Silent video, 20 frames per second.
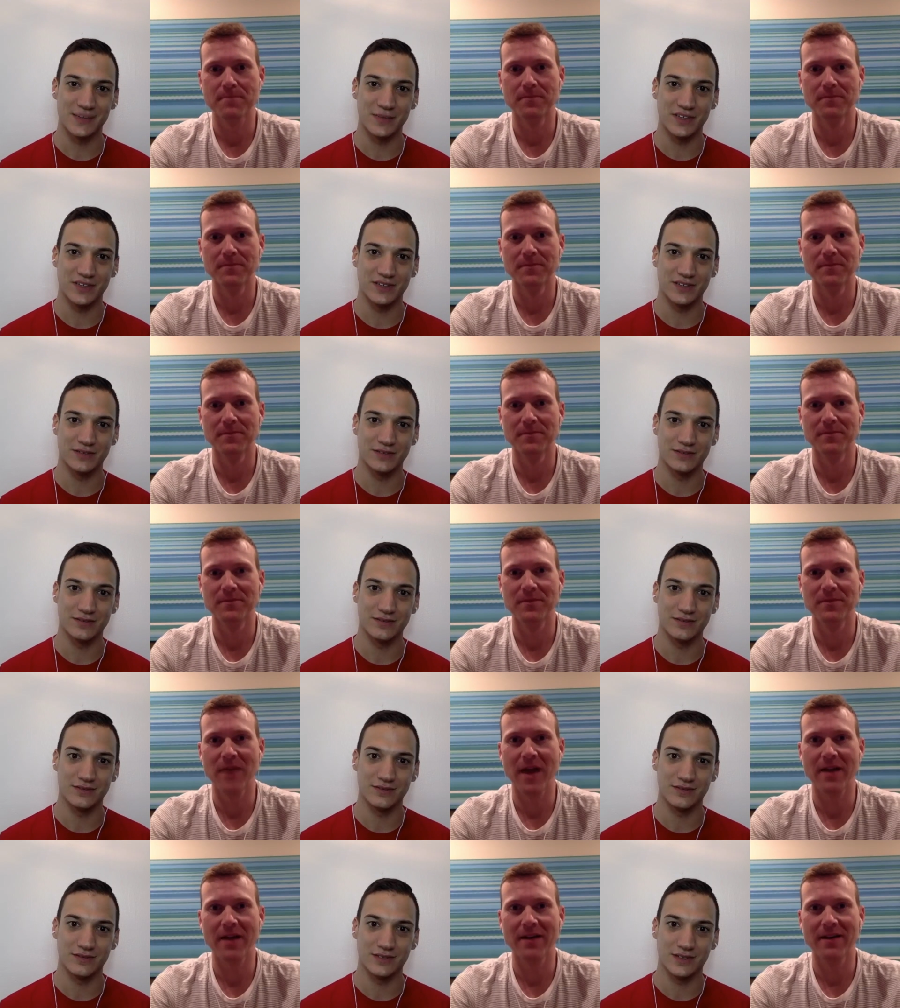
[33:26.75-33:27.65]
Speaker 1: I mean,
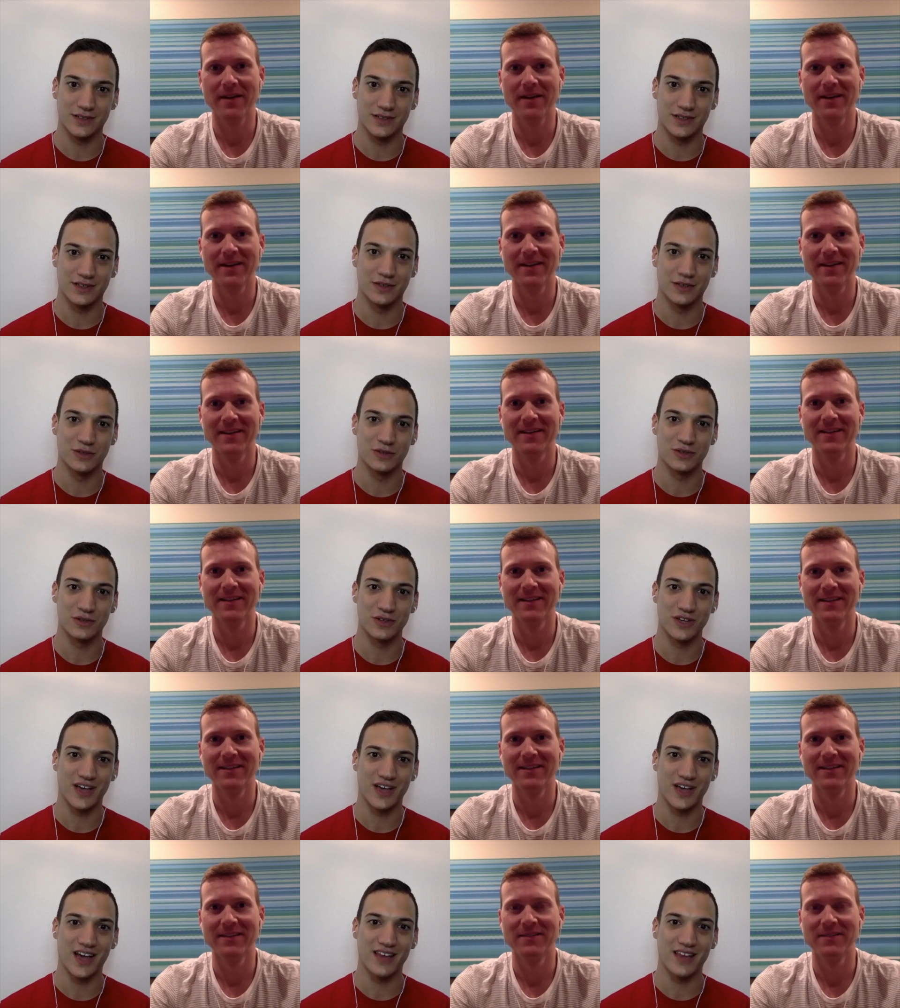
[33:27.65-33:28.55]
yeah, you know,
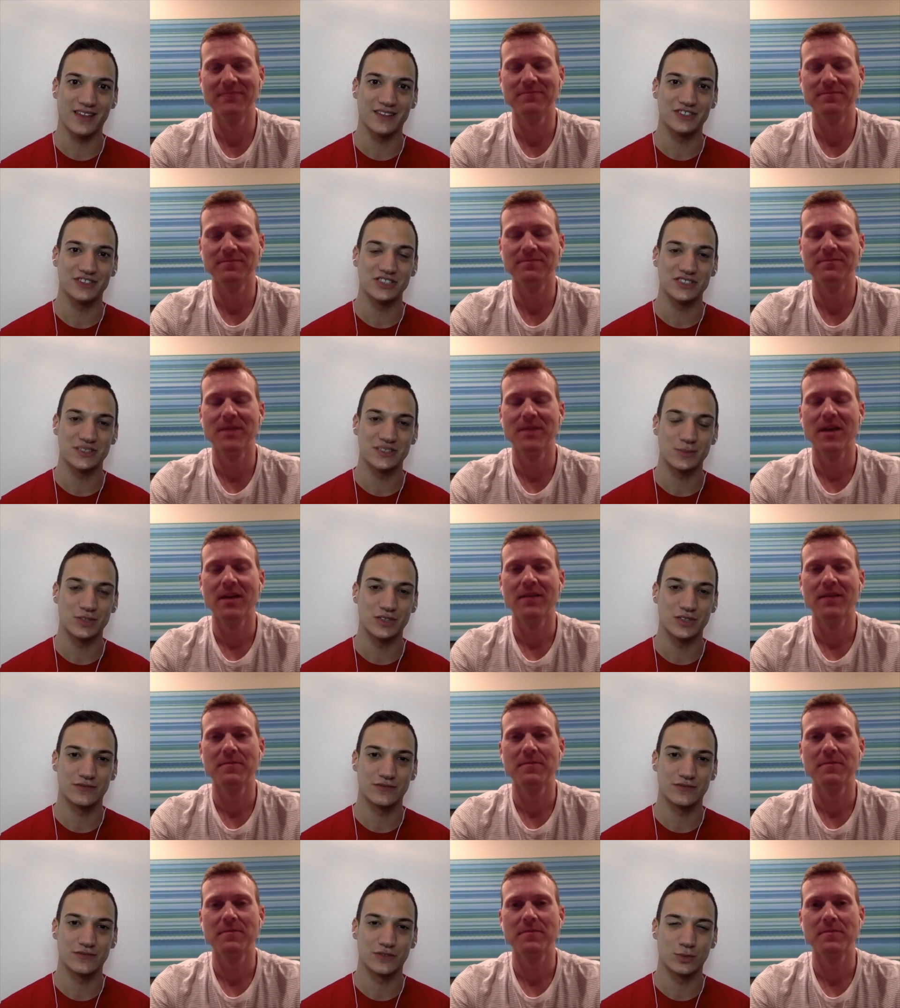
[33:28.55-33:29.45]
I think she's
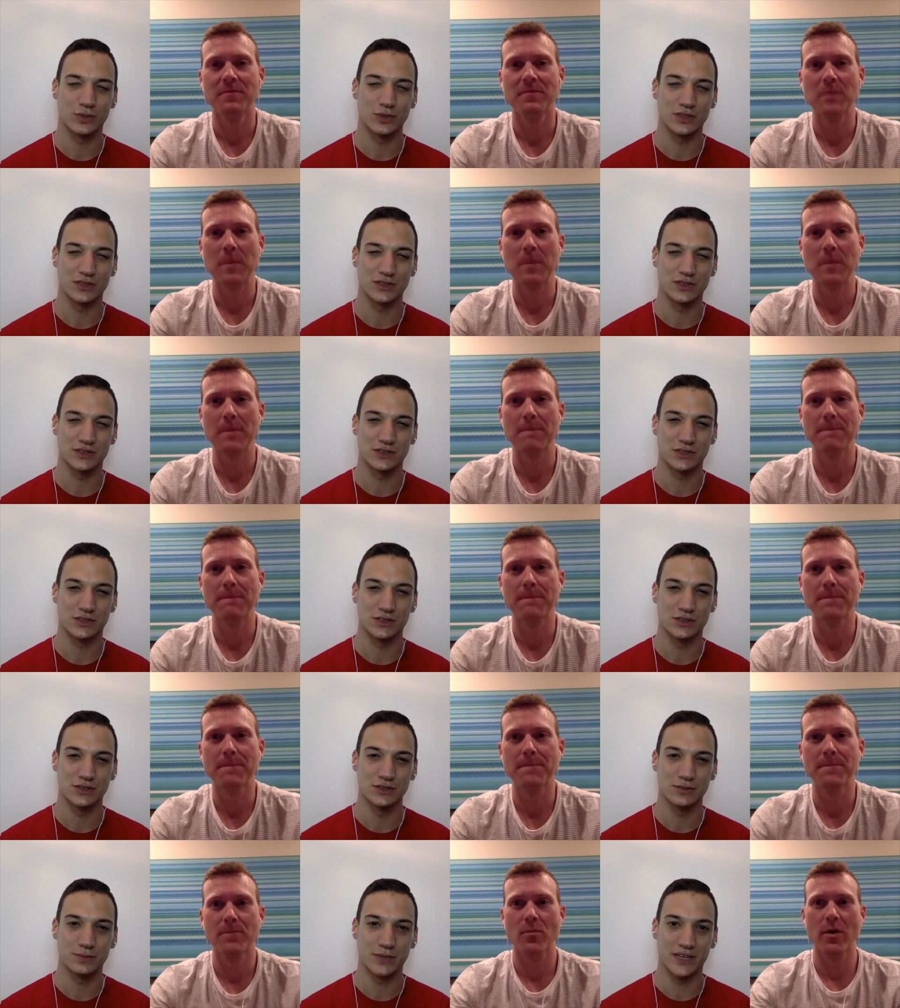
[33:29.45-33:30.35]
someone for Worlds
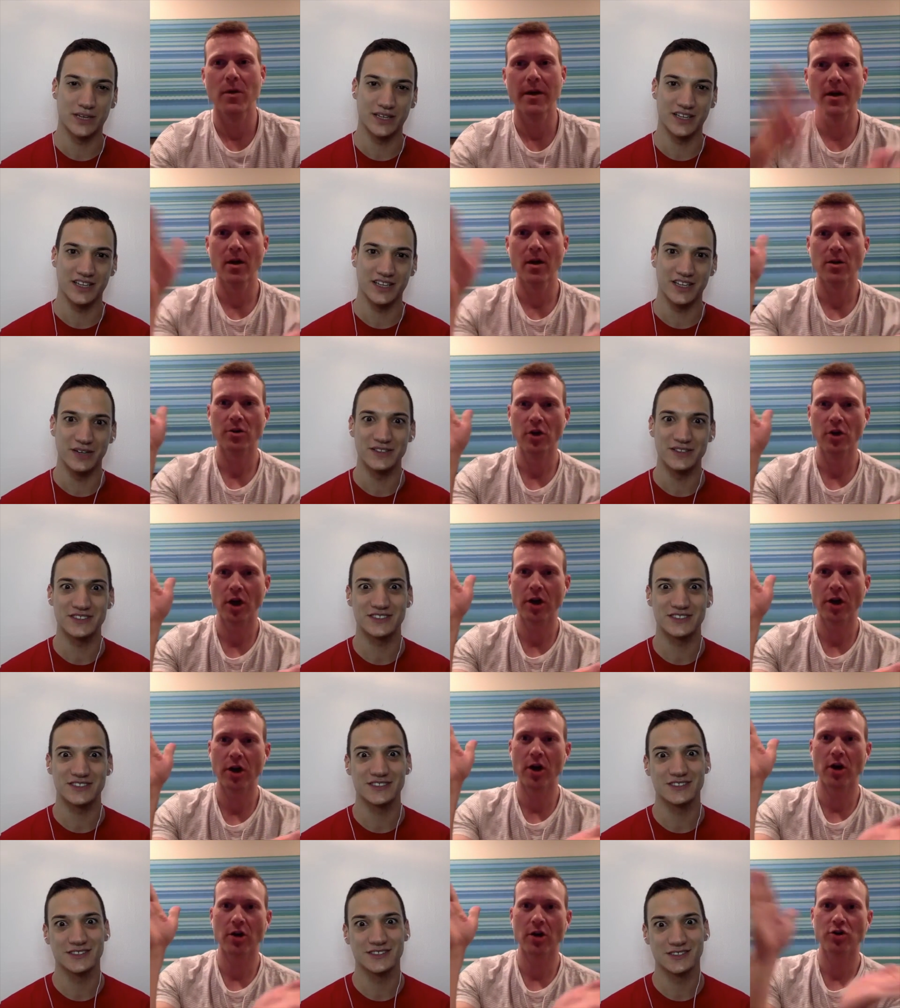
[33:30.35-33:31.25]
too, right? right? You know, it's,
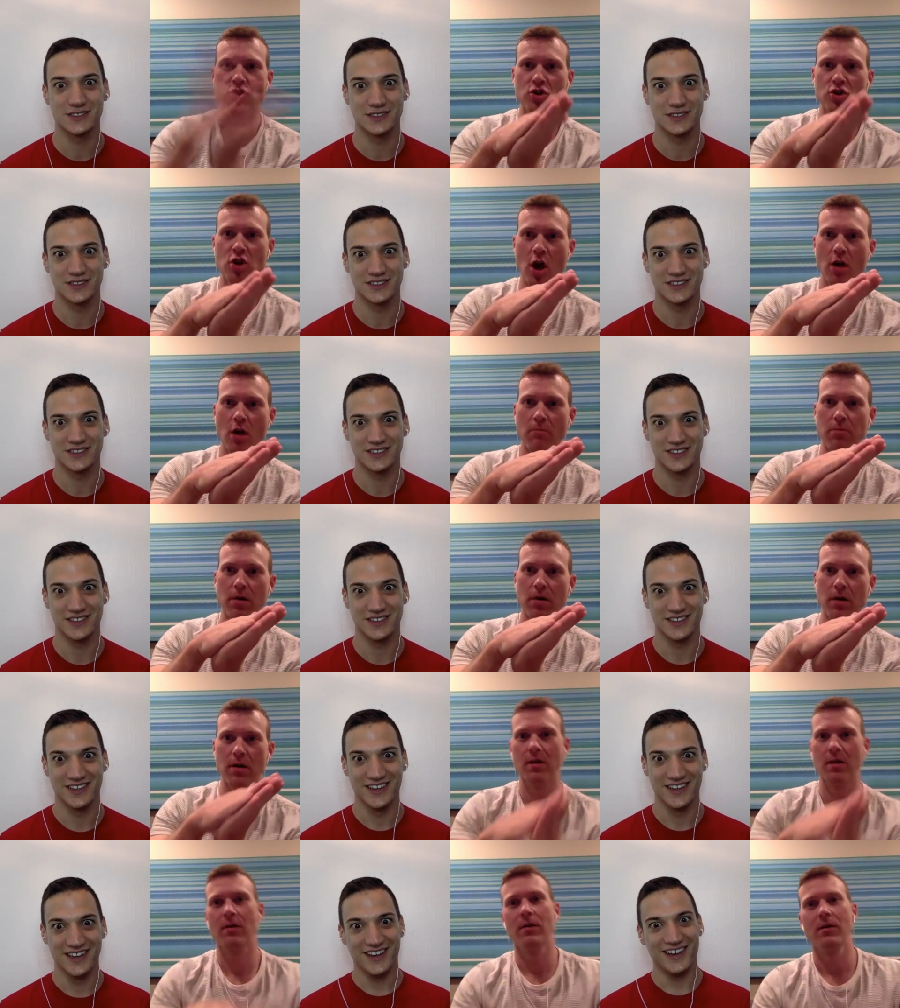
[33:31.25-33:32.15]

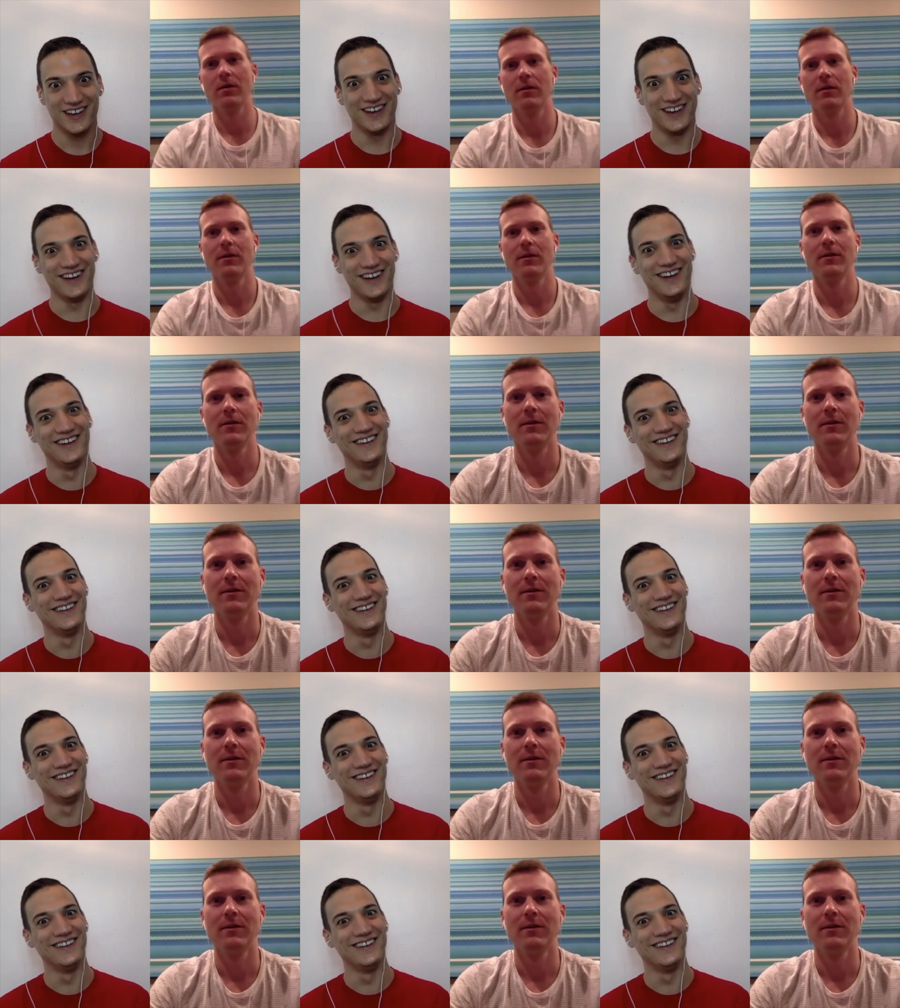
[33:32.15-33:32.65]
yeah,